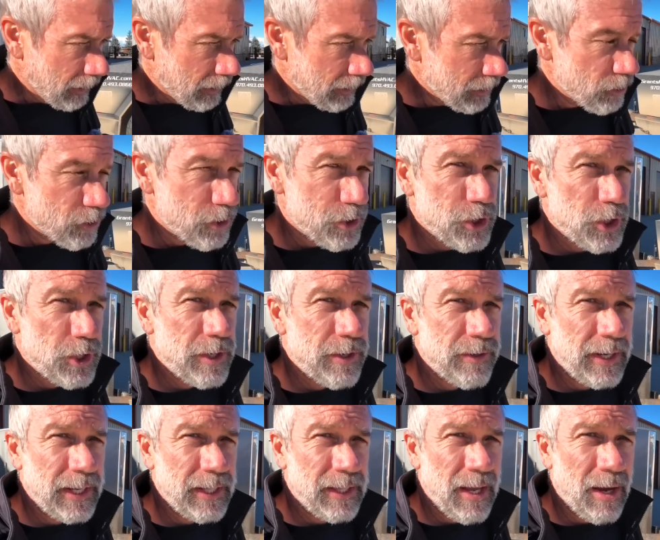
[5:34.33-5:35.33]
you sure you
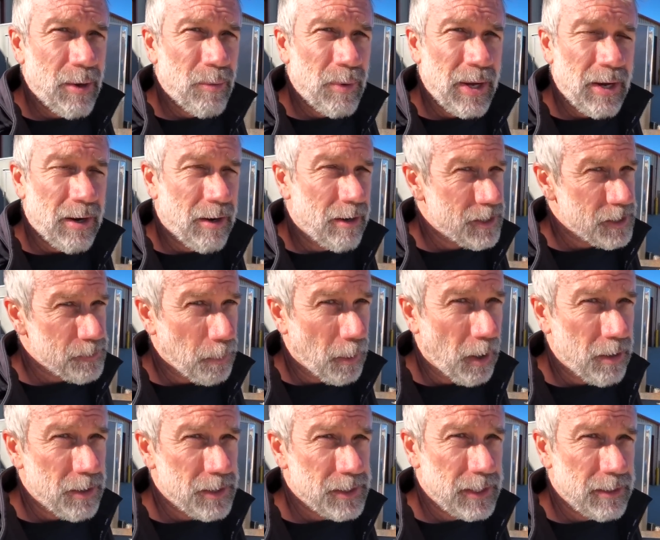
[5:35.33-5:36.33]
can get that wet? Aren't
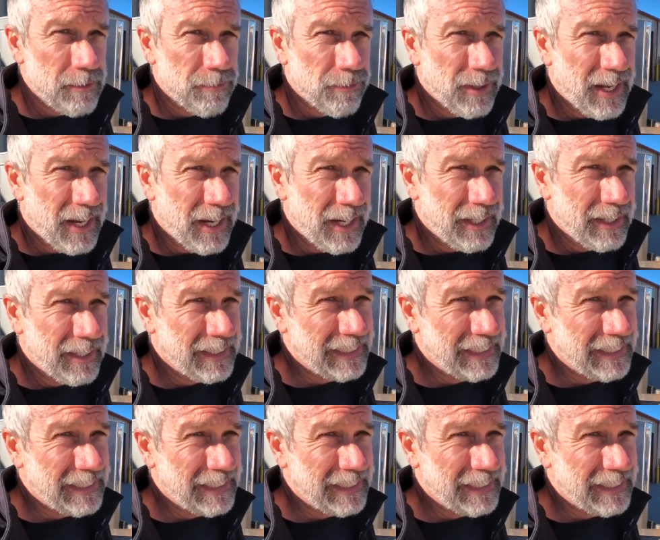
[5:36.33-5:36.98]
sparks gonna fly?